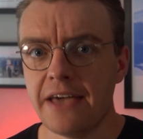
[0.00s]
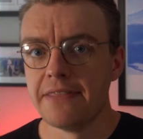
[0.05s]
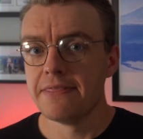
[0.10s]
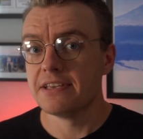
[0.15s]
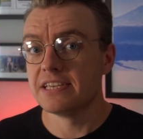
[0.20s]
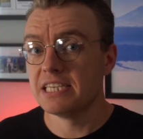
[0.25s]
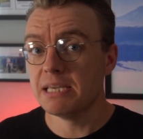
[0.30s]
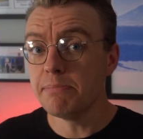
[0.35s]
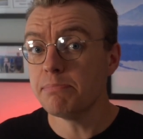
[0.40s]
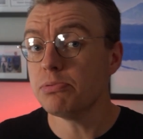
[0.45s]
The
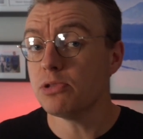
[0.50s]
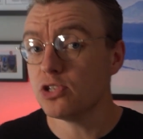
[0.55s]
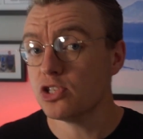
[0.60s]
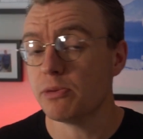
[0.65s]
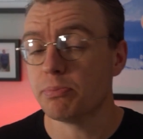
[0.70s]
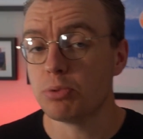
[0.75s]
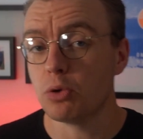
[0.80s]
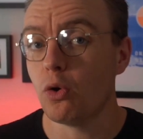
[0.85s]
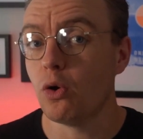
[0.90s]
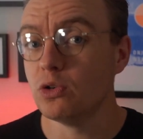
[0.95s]
simplest
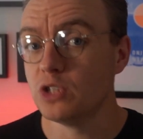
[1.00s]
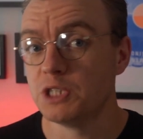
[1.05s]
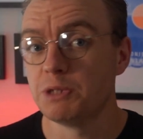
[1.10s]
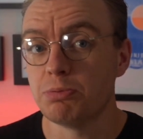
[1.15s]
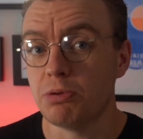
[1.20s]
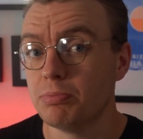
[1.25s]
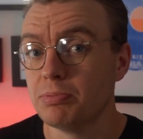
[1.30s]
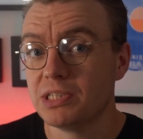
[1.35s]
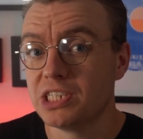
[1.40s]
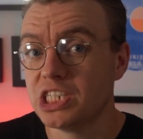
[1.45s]
approach is
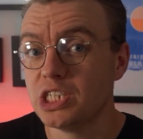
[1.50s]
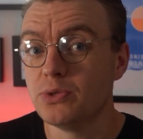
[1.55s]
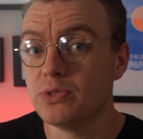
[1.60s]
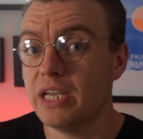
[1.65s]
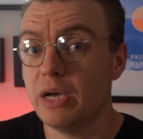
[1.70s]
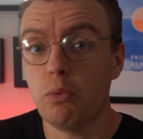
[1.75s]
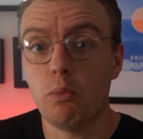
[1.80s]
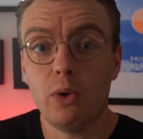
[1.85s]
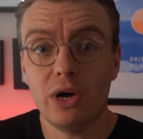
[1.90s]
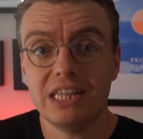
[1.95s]
probably to use
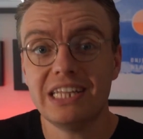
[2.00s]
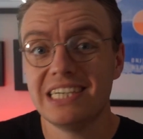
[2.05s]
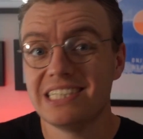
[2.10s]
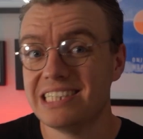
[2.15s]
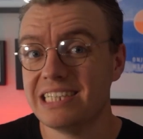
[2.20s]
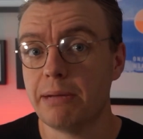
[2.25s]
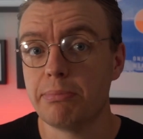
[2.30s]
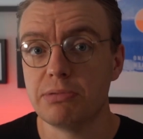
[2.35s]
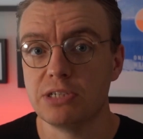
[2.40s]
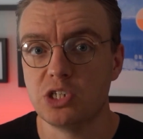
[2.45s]
a
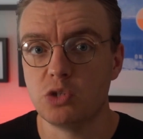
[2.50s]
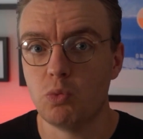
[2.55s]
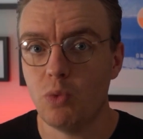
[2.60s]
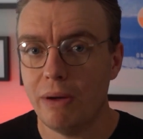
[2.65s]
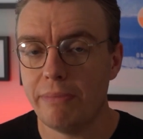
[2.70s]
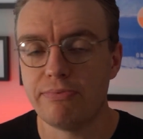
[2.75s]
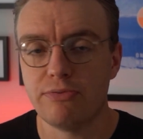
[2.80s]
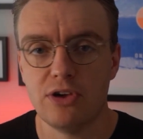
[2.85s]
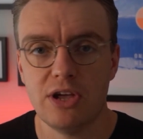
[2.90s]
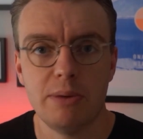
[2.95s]
well-established
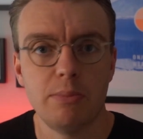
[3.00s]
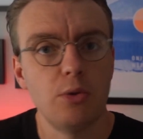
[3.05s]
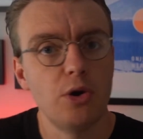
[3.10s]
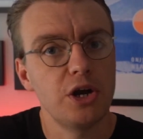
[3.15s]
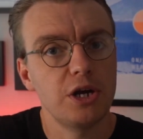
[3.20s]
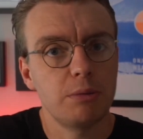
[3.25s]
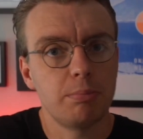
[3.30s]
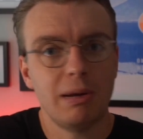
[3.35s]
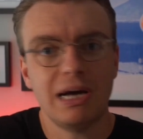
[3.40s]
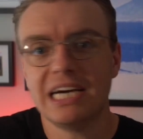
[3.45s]
web
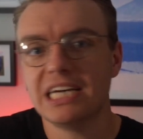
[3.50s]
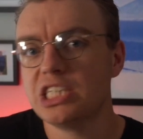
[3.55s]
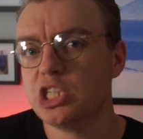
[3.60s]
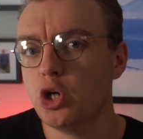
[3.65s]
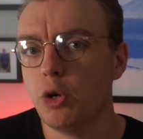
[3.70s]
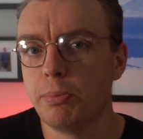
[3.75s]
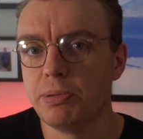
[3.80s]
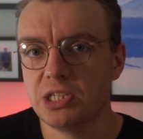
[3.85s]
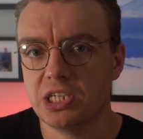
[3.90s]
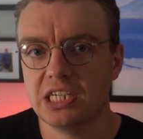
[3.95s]
framework, package it
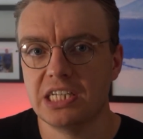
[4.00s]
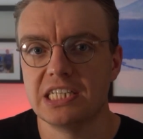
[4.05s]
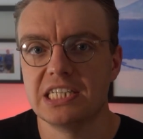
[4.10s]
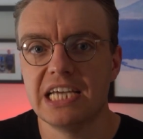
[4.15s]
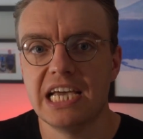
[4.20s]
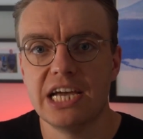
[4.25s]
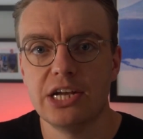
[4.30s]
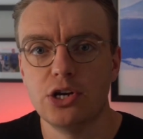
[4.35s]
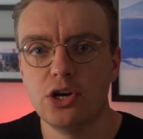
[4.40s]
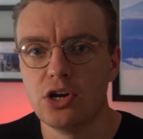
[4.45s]
up as a
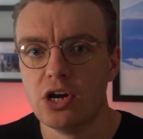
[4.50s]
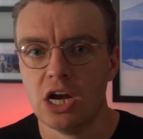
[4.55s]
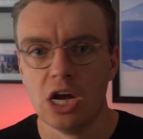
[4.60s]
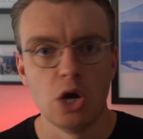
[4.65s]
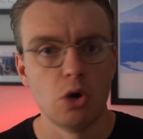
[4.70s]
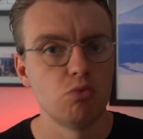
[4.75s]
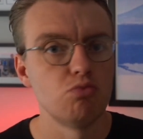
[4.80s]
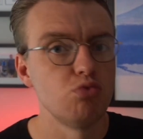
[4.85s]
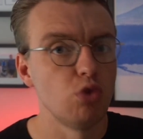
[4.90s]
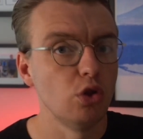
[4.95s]
container,
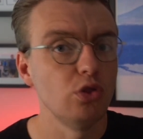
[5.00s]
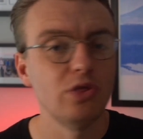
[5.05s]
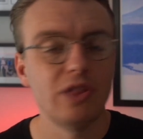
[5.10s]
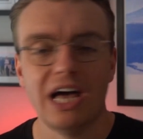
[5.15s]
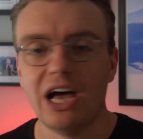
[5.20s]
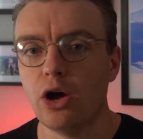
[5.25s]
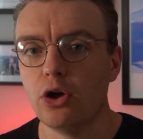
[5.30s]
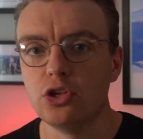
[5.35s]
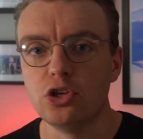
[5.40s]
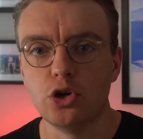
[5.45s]
run
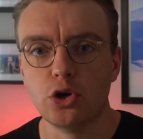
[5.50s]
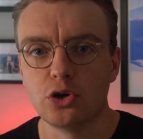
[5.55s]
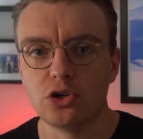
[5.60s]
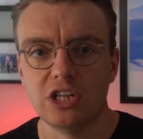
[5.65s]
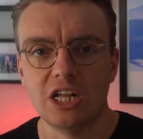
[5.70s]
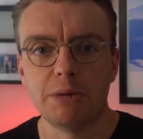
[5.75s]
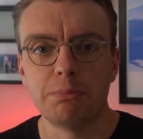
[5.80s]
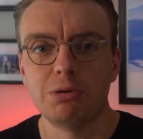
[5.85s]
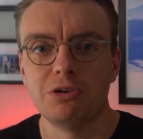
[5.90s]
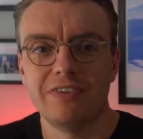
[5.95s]
that on your
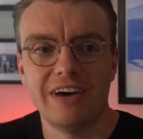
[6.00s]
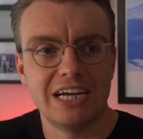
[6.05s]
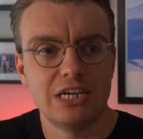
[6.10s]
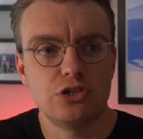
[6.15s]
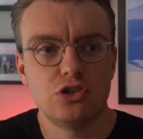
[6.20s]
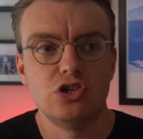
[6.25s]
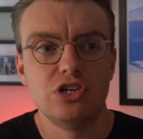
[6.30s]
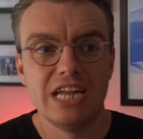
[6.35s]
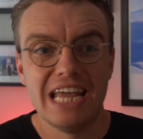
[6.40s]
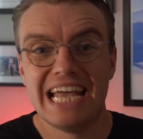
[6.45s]
cloud
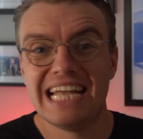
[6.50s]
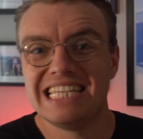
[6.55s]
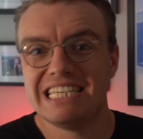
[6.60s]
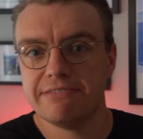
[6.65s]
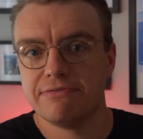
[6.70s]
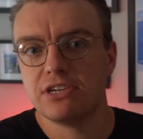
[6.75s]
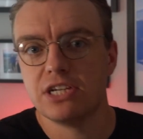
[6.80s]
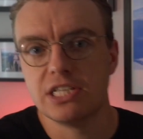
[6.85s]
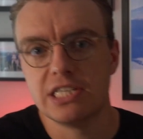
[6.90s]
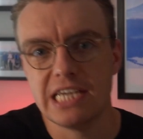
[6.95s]
provider's
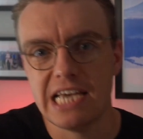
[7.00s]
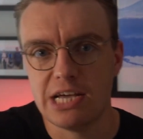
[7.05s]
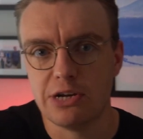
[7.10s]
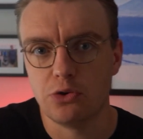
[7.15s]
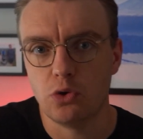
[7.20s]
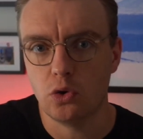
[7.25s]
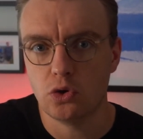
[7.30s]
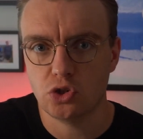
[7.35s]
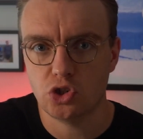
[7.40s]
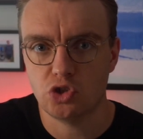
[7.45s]
native container
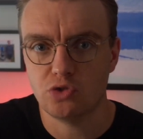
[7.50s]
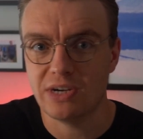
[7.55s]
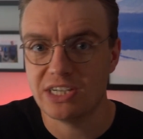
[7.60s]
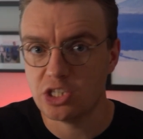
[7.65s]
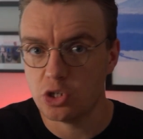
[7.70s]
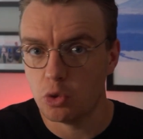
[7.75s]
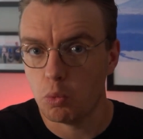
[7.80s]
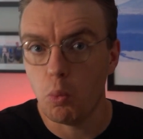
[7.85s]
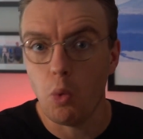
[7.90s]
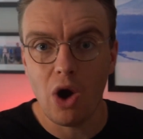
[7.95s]

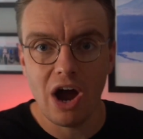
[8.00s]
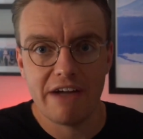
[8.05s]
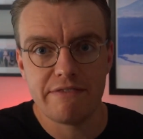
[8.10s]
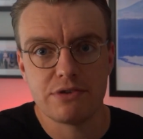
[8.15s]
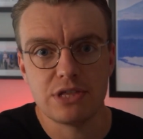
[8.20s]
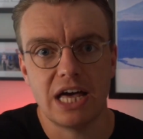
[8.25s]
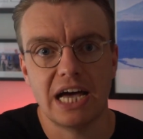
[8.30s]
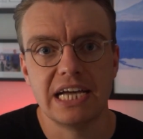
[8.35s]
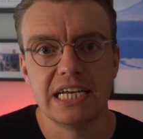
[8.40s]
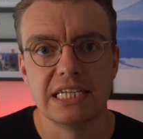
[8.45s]
orchestrator, whatever
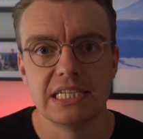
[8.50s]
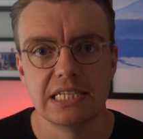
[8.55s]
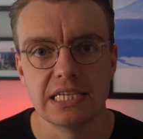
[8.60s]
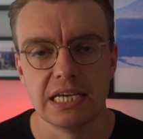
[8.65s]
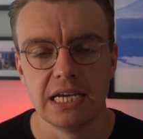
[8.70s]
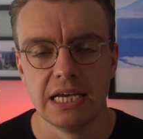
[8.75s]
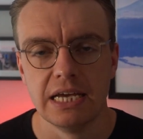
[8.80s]
that is.